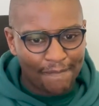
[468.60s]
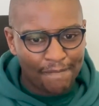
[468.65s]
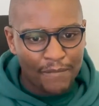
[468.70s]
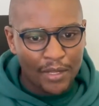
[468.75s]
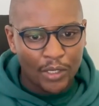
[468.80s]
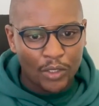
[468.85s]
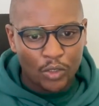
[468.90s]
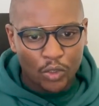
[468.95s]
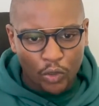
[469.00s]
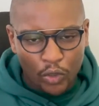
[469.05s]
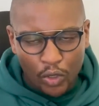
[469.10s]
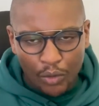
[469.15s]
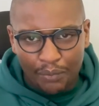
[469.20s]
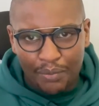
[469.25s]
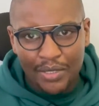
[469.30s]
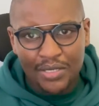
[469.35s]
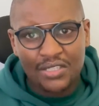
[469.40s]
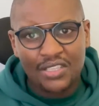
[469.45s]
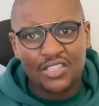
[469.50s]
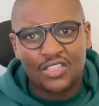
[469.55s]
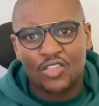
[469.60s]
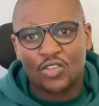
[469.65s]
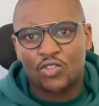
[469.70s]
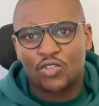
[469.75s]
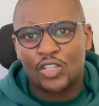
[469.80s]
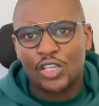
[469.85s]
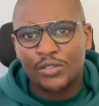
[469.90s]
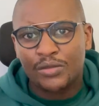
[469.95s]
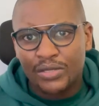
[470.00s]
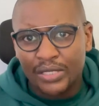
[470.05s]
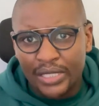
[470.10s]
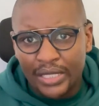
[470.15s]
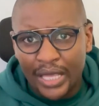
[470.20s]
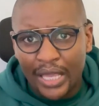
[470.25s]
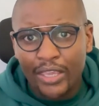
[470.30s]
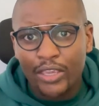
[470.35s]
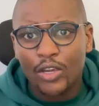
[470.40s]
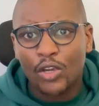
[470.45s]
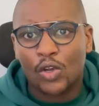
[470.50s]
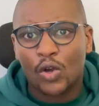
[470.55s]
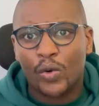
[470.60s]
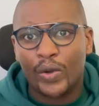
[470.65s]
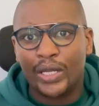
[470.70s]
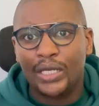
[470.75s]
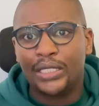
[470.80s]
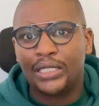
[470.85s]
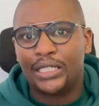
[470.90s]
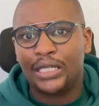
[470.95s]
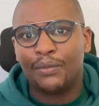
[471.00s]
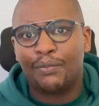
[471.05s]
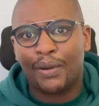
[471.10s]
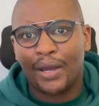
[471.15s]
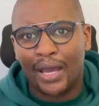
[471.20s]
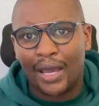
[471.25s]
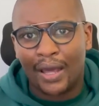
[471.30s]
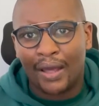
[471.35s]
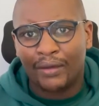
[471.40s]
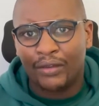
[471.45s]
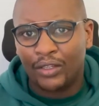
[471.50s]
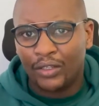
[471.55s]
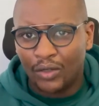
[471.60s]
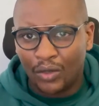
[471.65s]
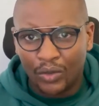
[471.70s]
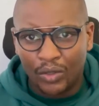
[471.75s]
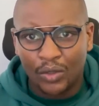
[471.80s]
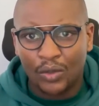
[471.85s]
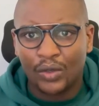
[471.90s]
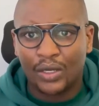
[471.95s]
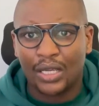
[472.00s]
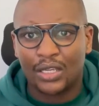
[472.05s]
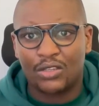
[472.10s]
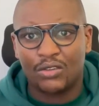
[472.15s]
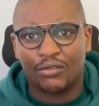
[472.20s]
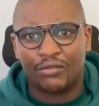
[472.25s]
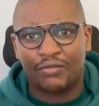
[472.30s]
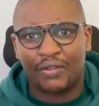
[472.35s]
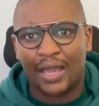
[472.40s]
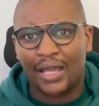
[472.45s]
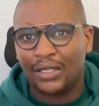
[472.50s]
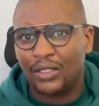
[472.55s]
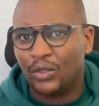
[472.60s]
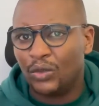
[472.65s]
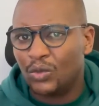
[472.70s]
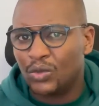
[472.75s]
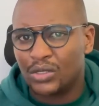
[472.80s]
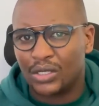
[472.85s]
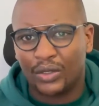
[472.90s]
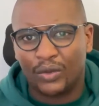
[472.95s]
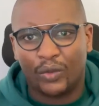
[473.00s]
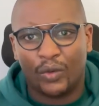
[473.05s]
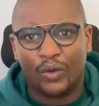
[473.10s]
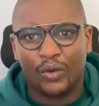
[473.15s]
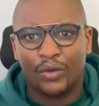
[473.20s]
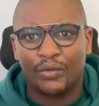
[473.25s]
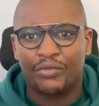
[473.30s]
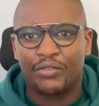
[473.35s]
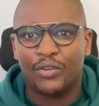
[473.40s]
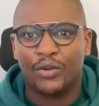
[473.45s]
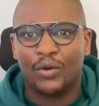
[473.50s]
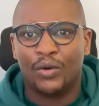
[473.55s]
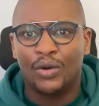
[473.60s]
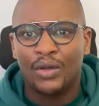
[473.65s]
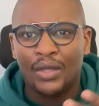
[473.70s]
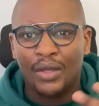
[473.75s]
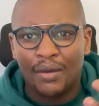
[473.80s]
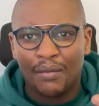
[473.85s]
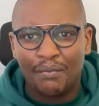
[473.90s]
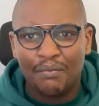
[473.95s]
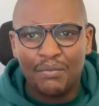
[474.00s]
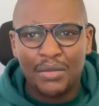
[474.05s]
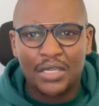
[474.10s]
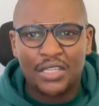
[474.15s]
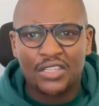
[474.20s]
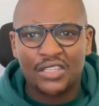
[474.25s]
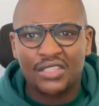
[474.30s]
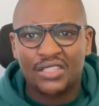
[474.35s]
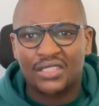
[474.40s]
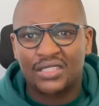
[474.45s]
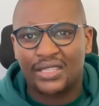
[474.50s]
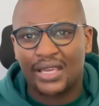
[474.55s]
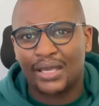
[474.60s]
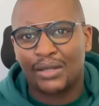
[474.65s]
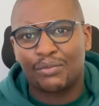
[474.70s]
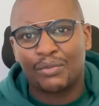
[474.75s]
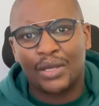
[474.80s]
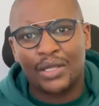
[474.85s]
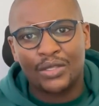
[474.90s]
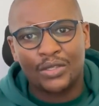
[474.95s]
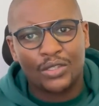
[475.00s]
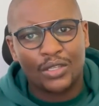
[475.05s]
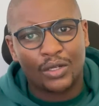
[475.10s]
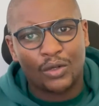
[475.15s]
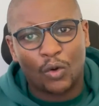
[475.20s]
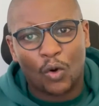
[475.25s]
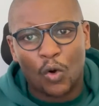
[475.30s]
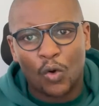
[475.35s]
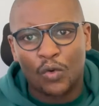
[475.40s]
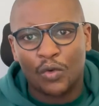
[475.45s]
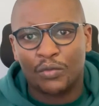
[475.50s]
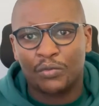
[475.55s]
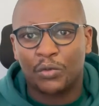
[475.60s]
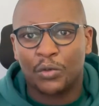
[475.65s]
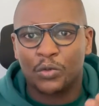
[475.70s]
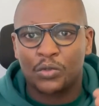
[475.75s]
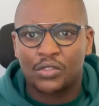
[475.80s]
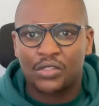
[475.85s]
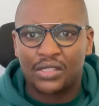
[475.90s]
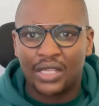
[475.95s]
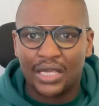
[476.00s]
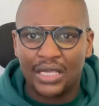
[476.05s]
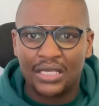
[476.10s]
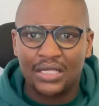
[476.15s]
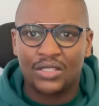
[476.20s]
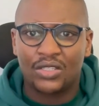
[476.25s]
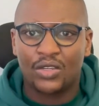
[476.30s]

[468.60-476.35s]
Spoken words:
So your business description, then you go in deeper, you look at your values and all of your mission statements and all of those things.